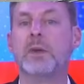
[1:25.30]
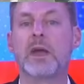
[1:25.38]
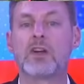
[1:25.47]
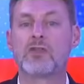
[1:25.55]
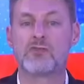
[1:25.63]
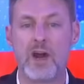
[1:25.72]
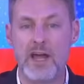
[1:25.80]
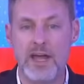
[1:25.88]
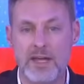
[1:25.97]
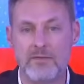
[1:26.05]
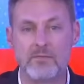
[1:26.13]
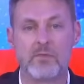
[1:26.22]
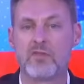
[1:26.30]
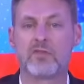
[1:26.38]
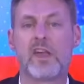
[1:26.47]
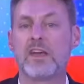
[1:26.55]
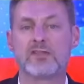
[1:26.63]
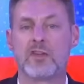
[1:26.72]
Commit crime,
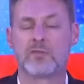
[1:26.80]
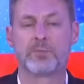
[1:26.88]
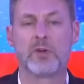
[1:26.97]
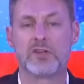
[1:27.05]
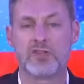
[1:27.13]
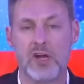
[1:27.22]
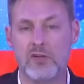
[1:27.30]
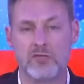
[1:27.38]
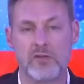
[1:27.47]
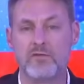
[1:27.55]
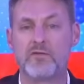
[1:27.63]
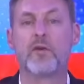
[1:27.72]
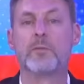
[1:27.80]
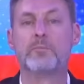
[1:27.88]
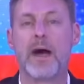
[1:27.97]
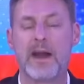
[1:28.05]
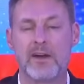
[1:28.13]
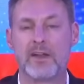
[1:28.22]
sexually exploit children,
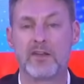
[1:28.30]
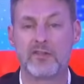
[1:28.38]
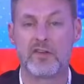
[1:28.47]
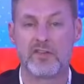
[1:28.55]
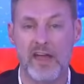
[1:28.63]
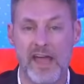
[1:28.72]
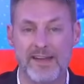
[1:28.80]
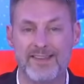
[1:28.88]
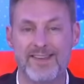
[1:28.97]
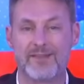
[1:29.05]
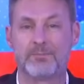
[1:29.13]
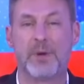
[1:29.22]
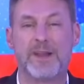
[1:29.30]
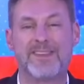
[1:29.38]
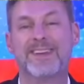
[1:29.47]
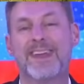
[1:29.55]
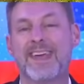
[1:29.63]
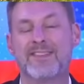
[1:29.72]
form parallel societies.
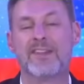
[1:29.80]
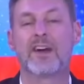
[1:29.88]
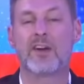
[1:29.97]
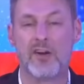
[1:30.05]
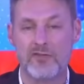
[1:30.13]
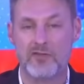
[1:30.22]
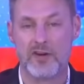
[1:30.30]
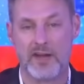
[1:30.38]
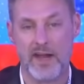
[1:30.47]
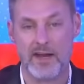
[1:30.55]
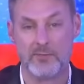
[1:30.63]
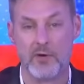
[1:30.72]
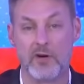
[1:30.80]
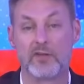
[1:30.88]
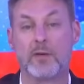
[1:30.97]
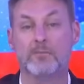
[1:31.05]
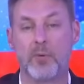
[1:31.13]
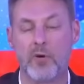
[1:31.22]
Britain isn't a country
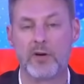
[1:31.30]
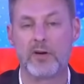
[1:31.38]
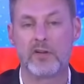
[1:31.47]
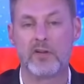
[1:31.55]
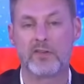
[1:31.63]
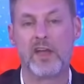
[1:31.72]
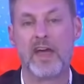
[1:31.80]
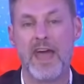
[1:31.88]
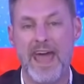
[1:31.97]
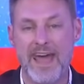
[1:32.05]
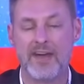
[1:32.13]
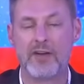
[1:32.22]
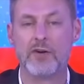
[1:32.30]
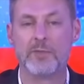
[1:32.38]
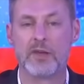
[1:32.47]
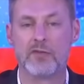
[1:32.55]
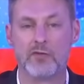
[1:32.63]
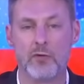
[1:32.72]
anymore. It's a borderless
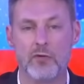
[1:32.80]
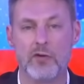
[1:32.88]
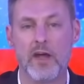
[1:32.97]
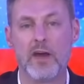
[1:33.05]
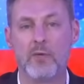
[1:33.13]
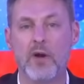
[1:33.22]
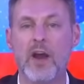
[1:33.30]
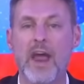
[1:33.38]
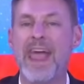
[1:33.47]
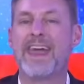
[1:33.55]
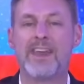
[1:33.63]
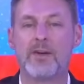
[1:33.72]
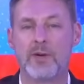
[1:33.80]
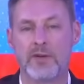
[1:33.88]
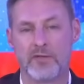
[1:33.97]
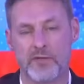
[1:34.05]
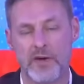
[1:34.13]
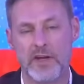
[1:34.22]
economic zone where
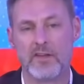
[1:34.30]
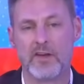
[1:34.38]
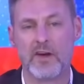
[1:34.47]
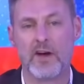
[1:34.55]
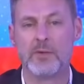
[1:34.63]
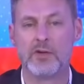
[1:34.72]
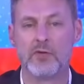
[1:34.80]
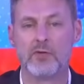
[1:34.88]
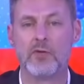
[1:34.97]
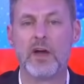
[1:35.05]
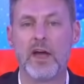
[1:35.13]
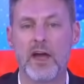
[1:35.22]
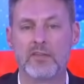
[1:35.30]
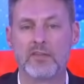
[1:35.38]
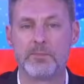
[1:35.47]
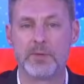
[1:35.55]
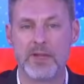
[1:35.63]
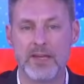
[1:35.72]
anyone is free to come and go
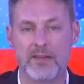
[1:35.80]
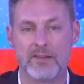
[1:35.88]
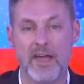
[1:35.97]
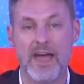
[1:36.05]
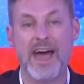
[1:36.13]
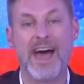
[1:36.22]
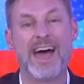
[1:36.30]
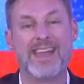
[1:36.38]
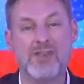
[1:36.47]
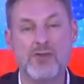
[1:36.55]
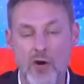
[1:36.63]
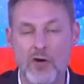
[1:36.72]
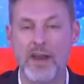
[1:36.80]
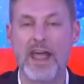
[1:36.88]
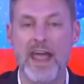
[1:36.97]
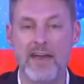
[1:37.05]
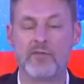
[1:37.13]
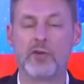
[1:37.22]
as they please. And
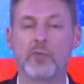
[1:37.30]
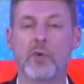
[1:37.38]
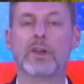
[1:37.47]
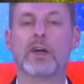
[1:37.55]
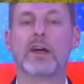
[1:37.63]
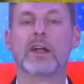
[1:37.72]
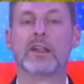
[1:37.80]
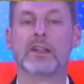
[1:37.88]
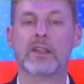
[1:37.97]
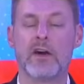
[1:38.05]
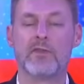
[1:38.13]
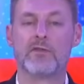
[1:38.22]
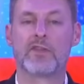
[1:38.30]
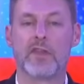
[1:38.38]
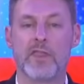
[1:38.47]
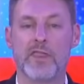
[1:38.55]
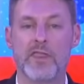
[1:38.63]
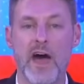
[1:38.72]
not everyone loves
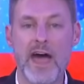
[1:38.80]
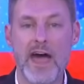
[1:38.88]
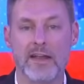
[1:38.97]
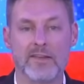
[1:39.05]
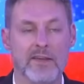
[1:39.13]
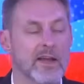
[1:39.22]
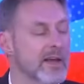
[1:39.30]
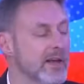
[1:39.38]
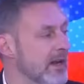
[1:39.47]
that.